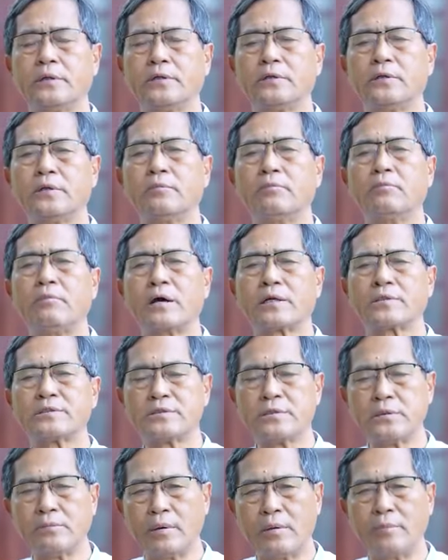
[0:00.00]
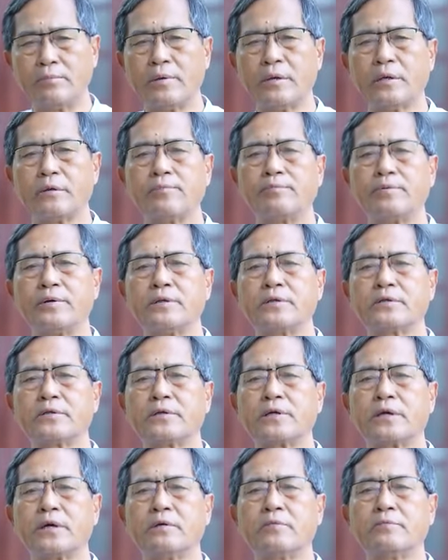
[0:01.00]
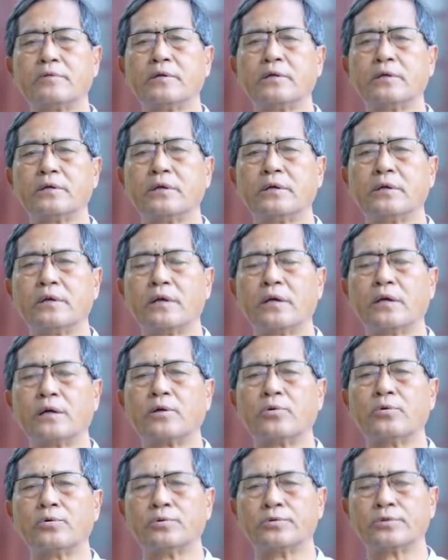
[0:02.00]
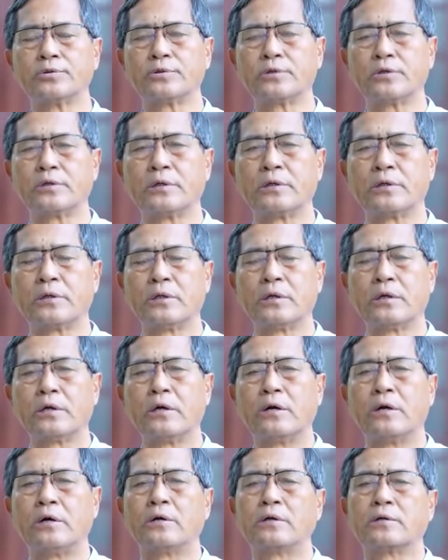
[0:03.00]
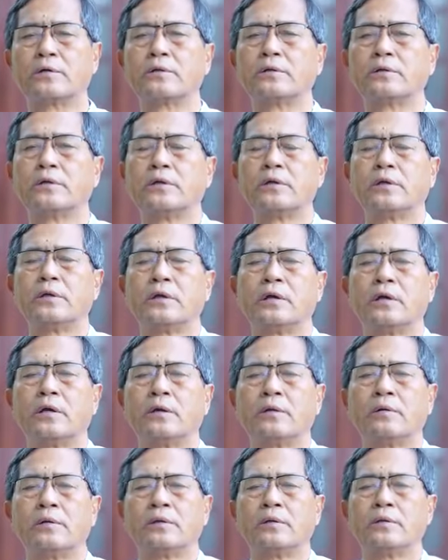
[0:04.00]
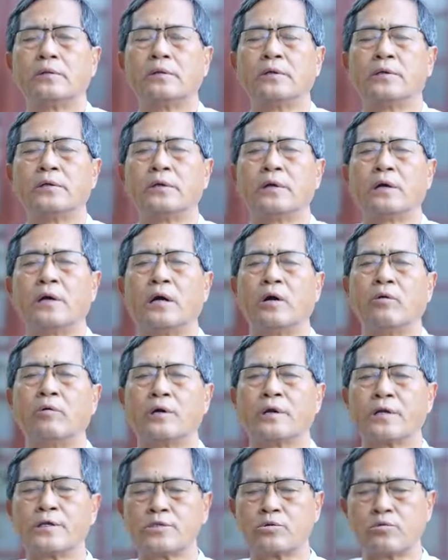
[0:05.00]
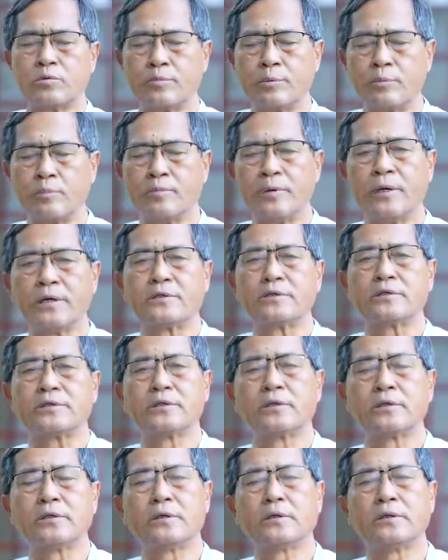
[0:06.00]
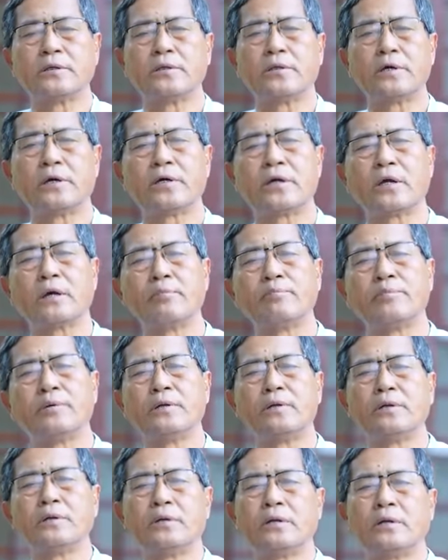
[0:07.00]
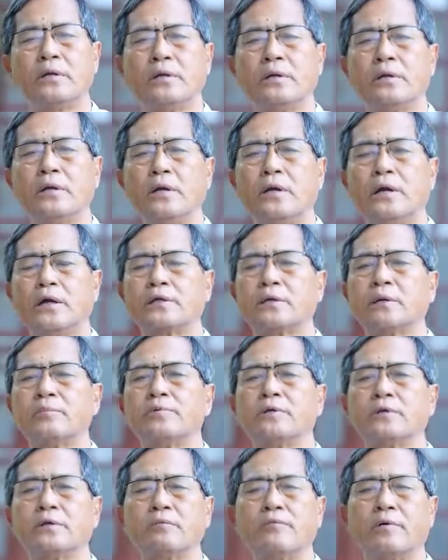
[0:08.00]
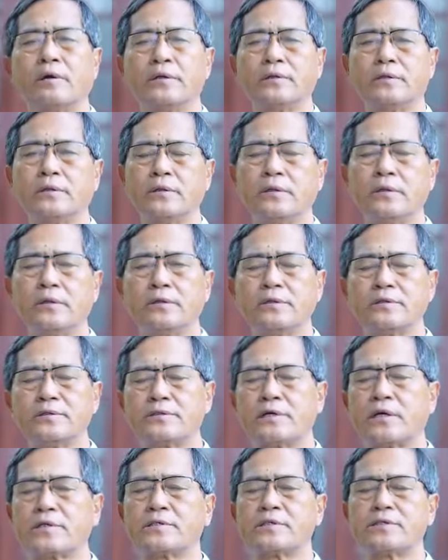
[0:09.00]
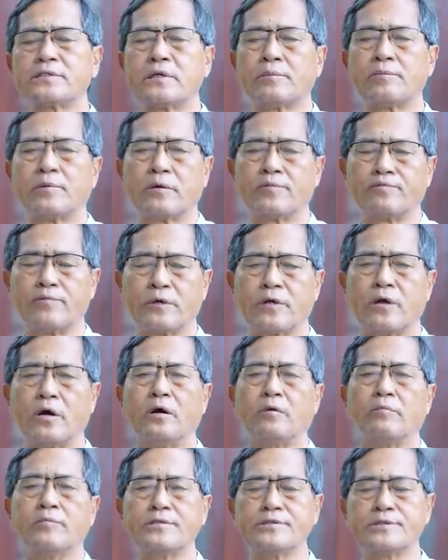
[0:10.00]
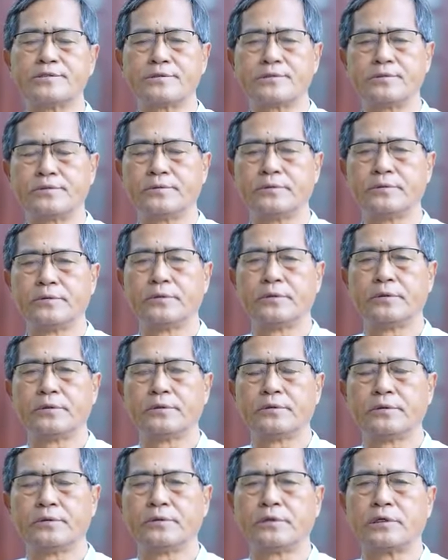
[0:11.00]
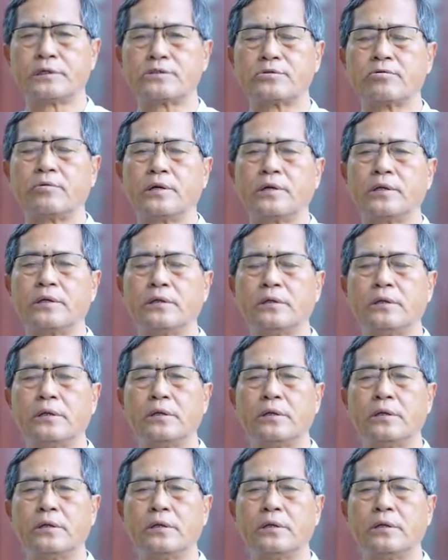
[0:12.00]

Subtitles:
the maximum benefit can be accrued, or the outage could be made, that have been attempted by the successive left wing governments. So that's why